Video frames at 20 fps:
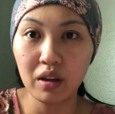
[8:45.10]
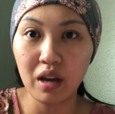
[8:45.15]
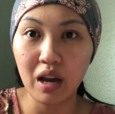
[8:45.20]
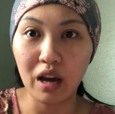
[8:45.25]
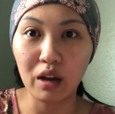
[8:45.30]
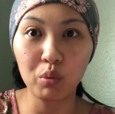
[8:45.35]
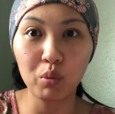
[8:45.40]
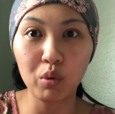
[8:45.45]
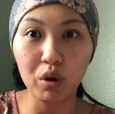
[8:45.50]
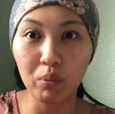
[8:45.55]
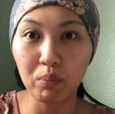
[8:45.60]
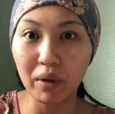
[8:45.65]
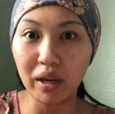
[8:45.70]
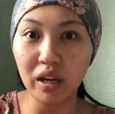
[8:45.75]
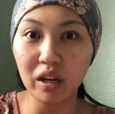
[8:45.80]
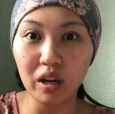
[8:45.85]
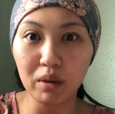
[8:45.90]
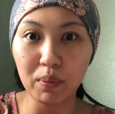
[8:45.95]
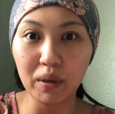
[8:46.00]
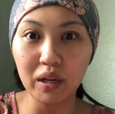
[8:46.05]
I don't wear
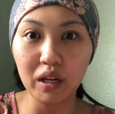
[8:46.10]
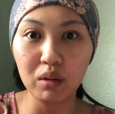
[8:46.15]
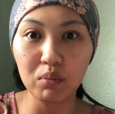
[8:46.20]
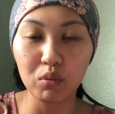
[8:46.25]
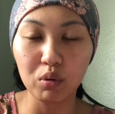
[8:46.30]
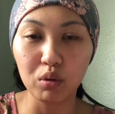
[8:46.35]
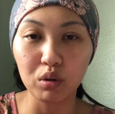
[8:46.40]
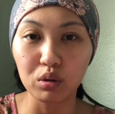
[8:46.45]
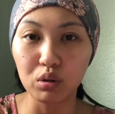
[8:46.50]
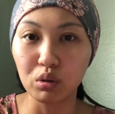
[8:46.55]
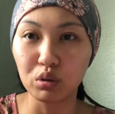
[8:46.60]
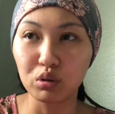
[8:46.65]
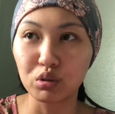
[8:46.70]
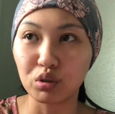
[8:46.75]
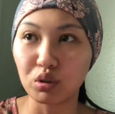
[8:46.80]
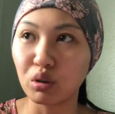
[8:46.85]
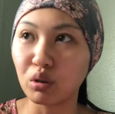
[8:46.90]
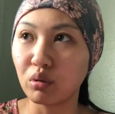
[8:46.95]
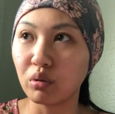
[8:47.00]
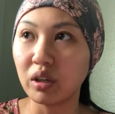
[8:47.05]
makeup anymore, no
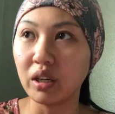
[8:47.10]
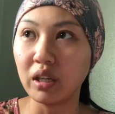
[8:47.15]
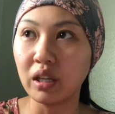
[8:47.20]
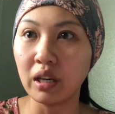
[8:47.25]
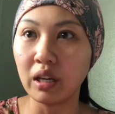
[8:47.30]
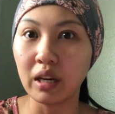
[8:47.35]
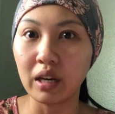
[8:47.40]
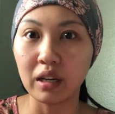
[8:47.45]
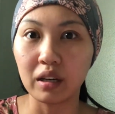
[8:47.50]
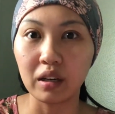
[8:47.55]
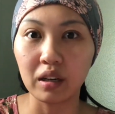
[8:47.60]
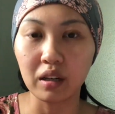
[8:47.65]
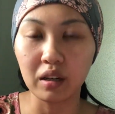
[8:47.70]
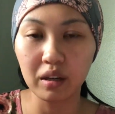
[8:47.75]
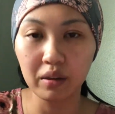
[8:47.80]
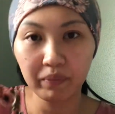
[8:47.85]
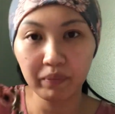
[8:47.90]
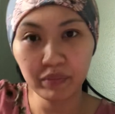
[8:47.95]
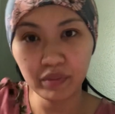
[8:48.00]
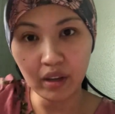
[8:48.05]
jewelry, and
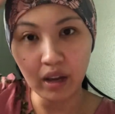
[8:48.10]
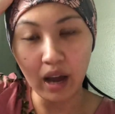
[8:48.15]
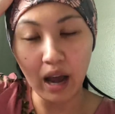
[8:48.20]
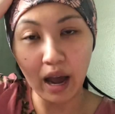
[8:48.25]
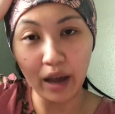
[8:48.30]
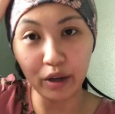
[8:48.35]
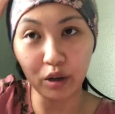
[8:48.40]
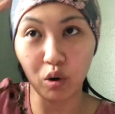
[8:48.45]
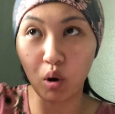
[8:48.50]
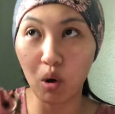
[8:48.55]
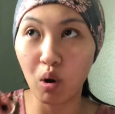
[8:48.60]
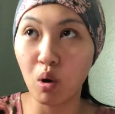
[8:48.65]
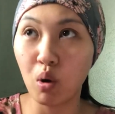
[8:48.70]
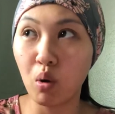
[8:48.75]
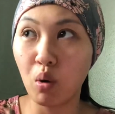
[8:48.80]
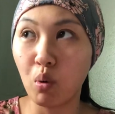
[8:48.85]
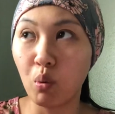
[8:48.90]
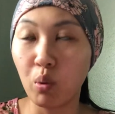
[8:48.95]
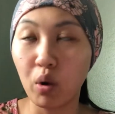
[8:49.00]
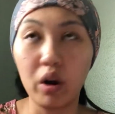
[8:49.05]
I
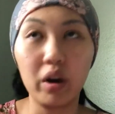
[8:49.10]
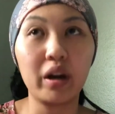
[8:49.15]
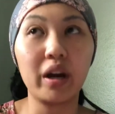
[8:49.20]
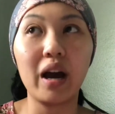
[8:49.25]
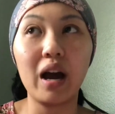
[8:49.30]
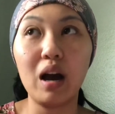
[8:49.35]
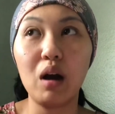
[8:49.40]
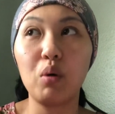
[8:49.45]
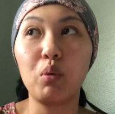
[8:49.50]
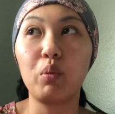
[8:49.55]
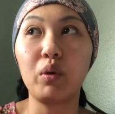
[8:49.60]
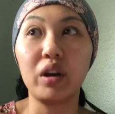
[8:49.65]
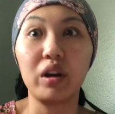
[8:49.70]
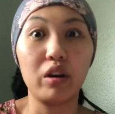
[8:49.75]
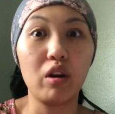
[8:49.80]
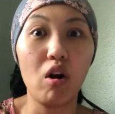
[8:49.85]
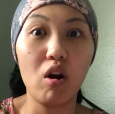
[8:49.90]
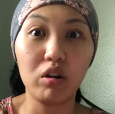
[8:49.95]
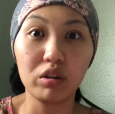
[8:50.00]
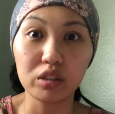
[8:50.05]
go work out with
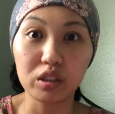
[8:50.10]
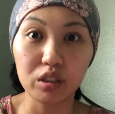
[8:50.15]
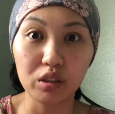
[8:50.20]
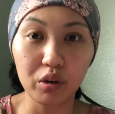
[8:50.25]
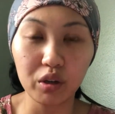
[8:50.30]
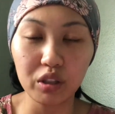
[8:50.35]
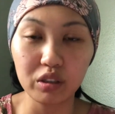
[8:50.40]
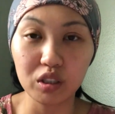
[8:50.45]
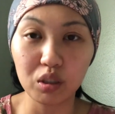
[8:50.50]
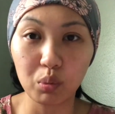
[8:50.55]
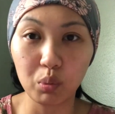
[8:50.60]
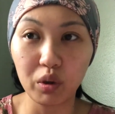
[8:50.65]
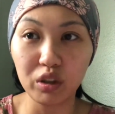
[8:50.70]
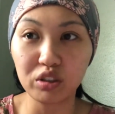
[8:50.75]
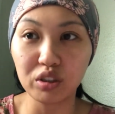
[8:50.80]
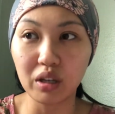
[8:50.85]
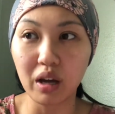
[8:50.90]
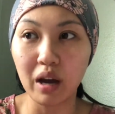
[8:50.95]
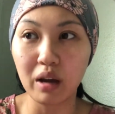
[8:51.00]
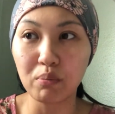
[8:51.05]
long skirts,
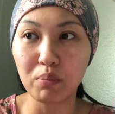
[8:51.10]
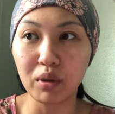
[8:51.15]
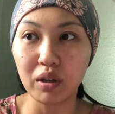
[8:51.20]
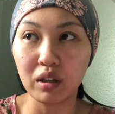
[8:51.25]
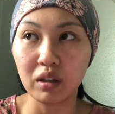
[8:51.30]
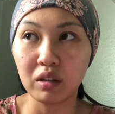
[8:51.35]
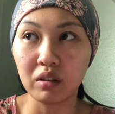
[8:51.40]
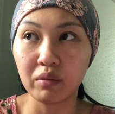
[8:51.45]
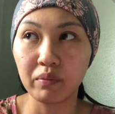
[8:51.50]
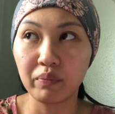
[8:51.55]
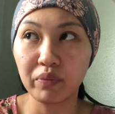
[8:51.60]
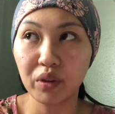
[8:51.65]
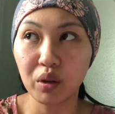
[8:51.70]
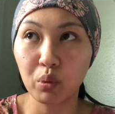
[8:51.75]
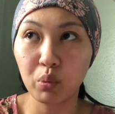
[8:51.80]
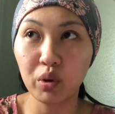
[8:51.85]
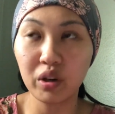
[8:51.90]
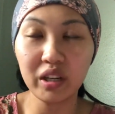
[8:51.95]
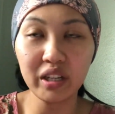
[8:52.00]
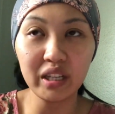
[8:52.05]
which I've been
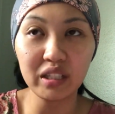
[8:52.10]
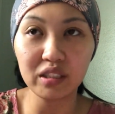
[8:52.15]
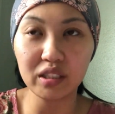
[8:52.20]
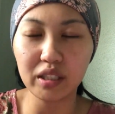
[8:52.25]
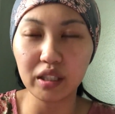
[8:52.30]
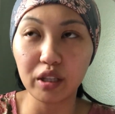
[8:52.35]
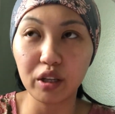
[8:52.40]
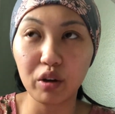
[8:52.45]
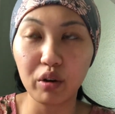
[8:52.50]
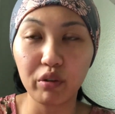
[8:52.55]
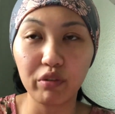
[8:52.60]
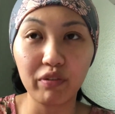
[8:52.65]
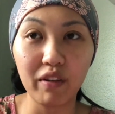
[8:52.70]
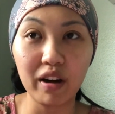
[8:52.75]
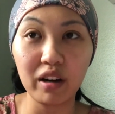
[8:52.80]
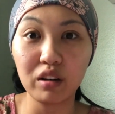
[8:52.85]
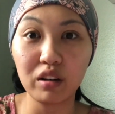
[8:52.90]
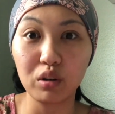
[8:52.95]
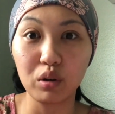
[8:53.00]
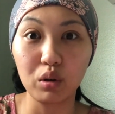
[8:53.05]
really insecure
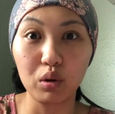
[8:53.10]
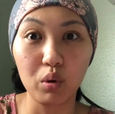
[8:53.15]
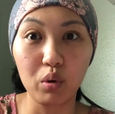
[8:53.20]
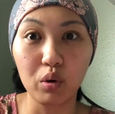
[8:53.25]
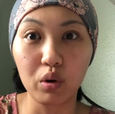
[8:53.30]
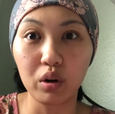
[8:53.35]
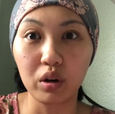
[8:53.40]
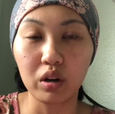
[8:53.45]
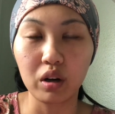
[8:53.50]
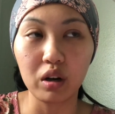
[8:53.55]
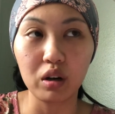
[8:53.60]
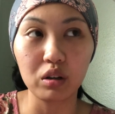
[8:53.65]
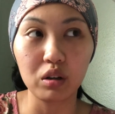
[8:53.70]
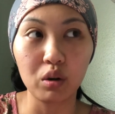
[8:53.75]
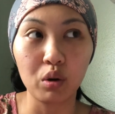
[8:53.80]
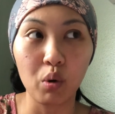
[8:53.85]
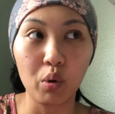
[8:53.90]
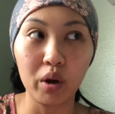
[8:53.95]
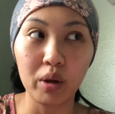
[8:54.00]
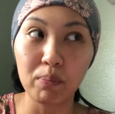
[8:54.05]
fighting the Lord,
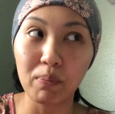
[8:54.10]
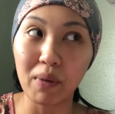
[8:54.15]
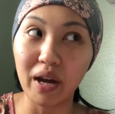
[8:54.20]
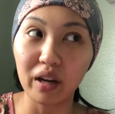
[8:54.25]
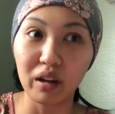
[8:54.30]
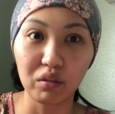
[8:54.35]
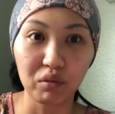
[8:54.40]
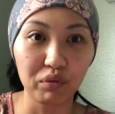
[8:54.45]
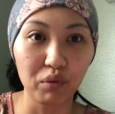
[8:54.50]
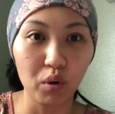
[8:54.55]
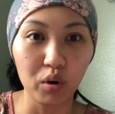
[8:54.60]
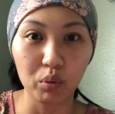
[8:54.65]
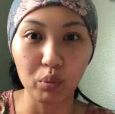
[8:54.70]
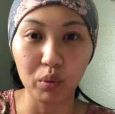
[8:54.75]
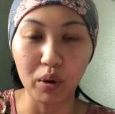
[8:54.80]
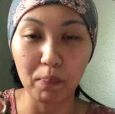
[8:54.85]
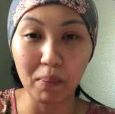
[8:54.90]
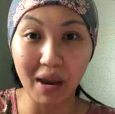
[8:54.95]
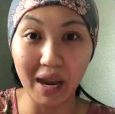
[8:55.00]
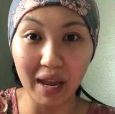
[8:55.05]
going back and forth
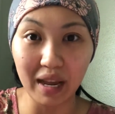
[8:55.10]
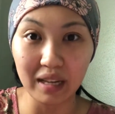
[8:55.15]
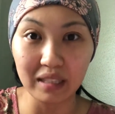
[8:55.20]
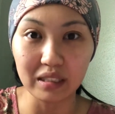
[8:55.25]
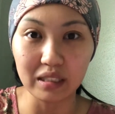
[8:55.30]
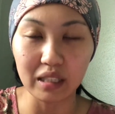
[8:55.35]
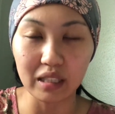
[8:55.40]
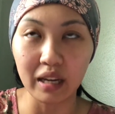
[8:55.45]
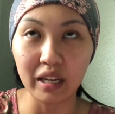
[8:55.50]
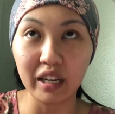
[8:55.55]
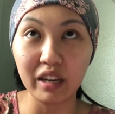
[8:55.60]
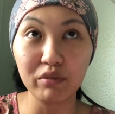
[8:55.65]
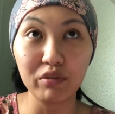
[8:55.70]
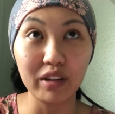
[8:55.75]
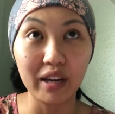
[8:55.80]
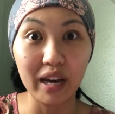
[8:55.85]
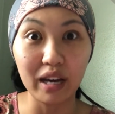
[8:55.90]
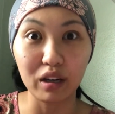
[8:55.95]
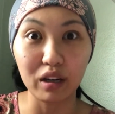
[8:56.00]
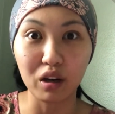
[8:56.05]
with pants and even
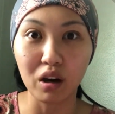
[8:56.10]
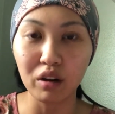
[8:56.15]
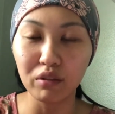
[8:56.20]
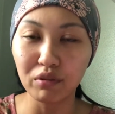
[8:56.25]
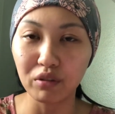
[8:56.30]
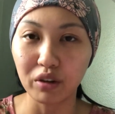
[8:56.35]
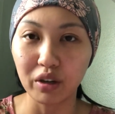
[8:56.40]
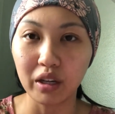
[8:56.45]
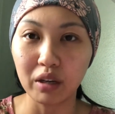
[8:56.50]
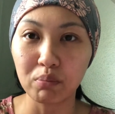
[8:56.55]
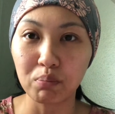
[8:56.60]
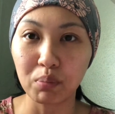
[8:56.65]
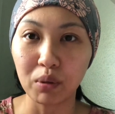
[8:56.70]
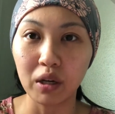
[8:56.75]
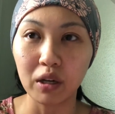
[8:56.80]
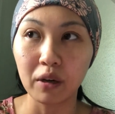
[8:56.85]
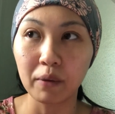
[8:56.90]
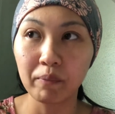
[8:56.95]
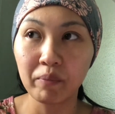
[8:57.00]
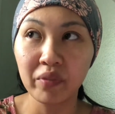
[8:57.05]
head covering.
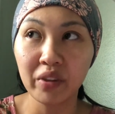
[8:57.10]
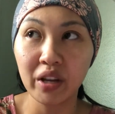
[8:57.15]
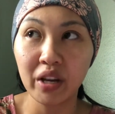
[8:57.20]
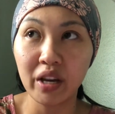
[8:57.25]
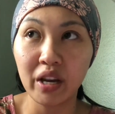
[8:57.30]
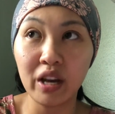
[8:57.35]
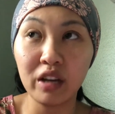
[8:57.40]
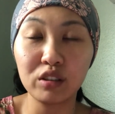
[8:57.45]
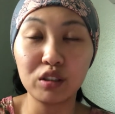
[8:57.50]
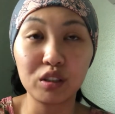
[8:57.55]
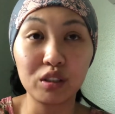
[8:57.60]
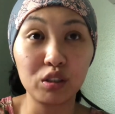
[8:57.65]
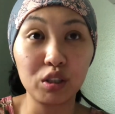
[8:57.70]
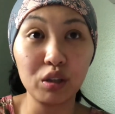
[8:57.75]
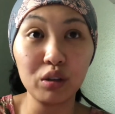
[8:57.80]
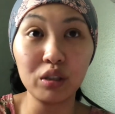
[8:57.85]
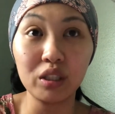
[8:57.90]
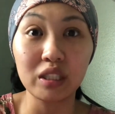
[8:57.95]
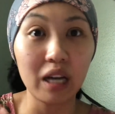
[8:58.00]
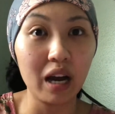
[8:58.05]
But it
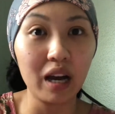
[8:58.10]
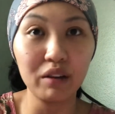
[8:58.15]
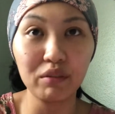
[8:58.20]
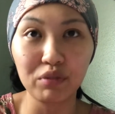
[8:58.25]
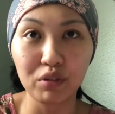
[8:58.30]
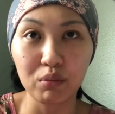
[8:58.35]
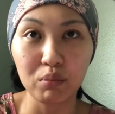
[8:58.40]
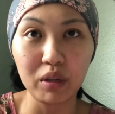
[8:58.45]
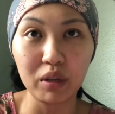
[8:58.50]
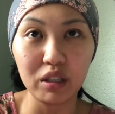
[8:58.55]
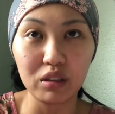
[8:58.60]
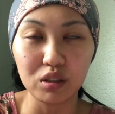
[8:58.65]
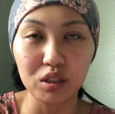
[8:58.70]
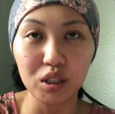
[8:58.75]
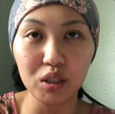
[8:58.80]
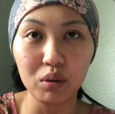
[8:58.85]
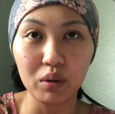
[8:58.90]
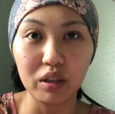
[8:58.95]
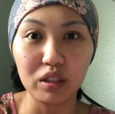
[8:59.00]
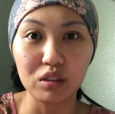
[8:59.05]
took time for me
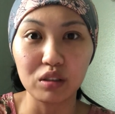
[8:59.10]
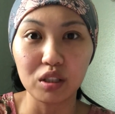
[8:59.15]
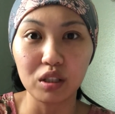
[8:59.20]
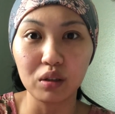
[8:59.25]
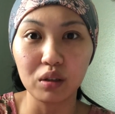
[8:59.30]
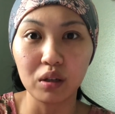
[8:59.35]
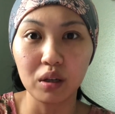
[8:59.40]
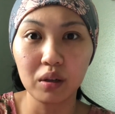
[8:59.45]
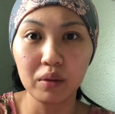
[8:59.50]
too. It took